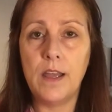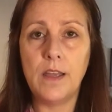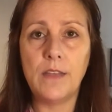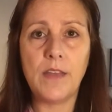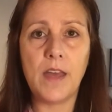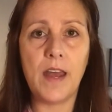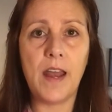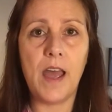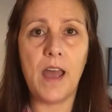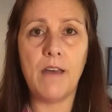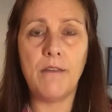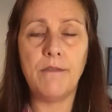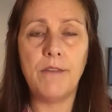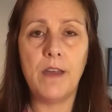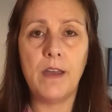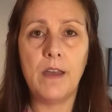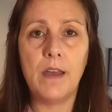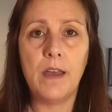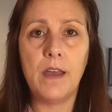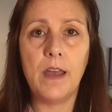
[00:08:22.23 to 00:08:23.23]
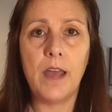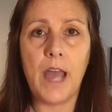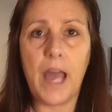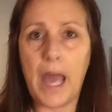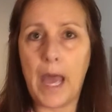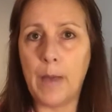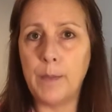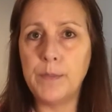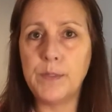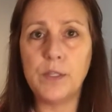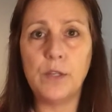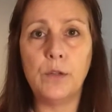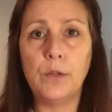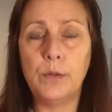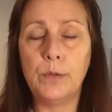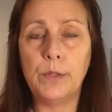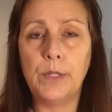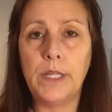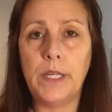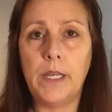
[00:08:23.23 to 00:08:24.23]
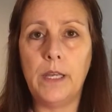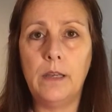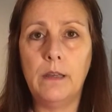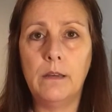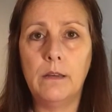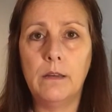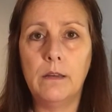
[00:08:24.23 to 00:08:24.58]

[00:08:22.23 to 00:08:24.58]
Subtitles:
that have absolutely